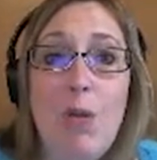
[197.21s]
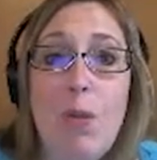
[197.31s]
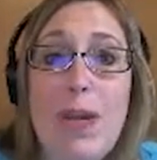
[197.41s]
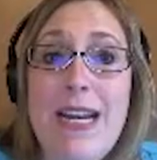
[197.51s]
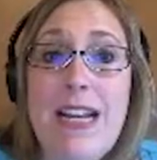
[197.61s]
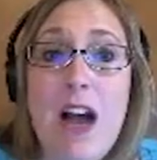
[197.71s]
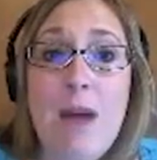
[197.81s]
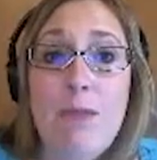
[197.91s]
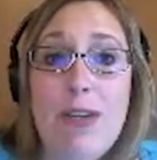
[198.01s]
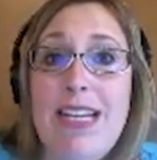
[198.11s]
reading
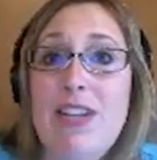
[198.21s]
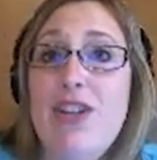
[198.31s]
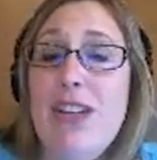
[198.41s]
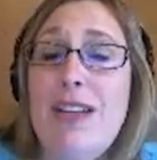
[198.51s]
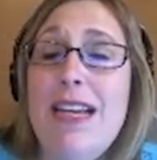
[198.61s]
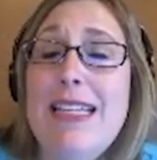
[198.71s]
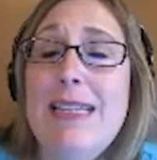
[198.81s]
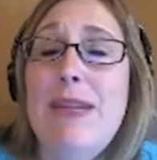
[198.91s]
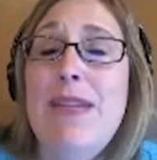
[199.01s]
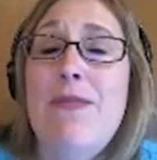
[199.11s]
comprehension
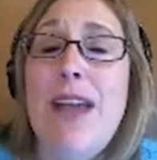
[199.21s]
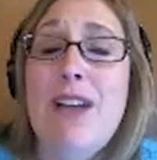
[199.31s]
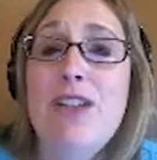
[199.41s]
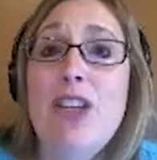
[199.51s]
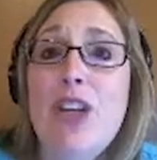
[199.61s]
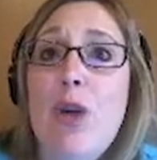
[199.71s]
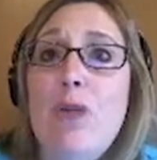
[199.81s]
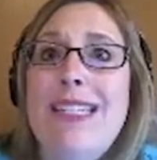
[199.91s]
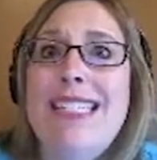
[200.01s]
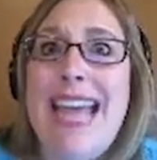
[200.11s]
has been found to go
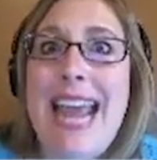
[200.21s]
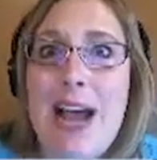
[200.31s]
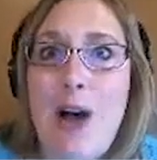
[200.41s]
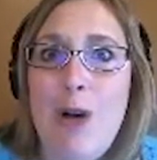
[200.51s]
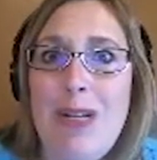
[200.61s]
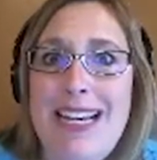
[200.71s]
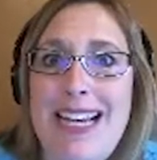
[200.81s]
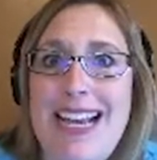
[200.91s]
down.